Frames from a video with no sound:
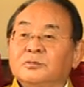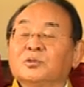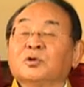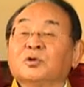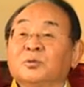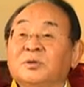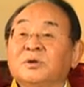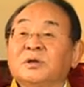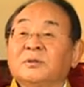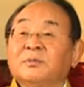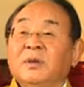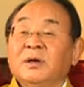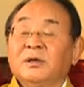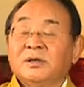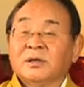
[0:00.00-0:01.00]
Guru Rinpoche.
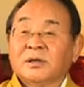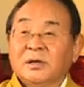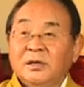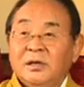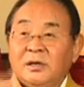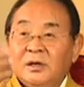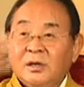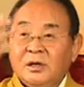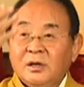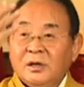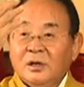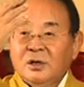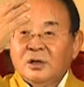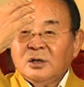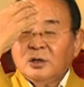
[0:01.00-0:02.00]
Basically,
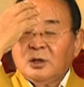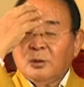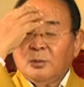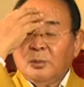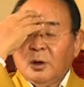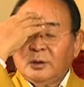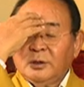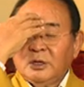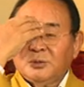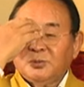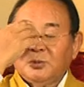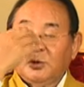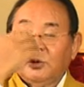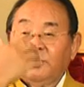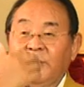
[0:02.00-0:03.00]
your body is
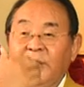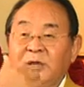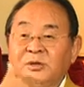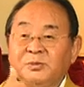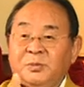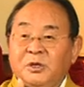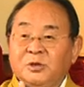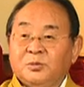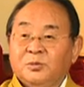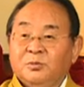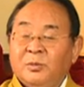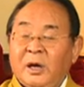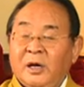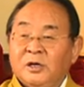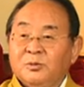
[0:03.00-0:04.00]
purified, speech,
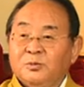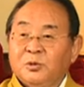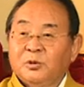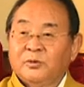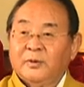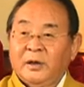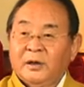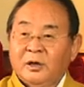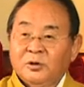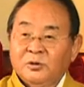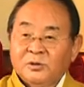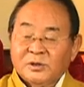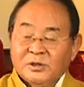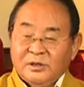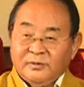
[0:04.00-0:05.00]
mind is purified, and you
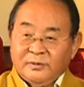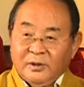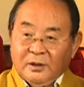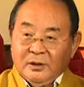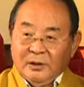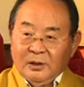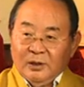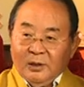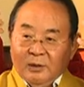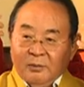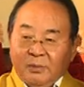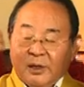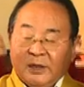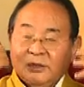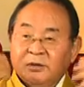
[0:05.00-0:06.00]
receive the
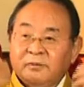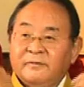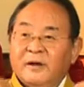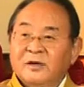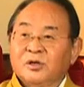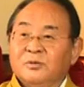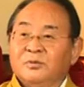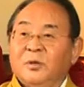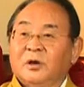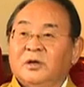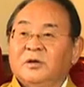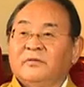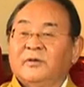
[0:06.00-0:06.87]
blessing Vajra body,